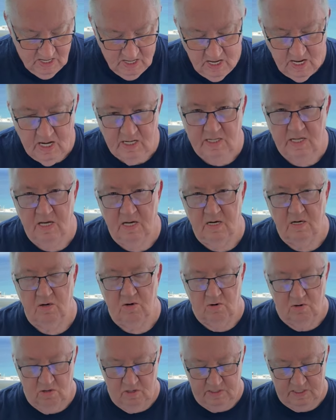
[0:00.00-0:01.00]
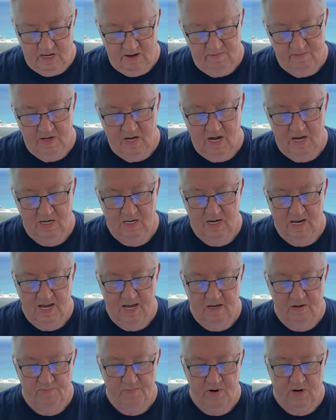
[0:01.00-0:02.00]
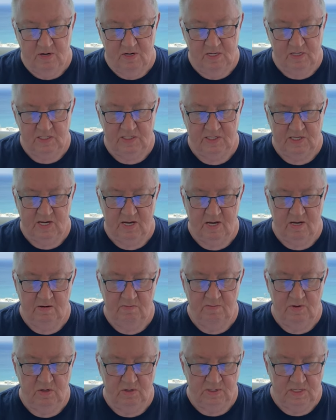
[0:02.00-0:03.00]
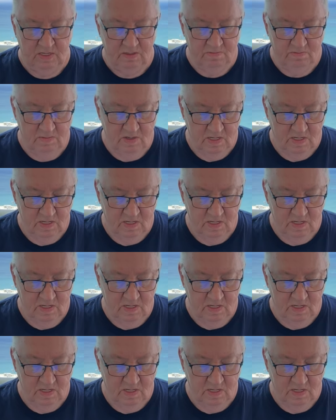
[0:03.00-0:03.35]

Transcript: And then, of course, I've got loud parties, sound, and music.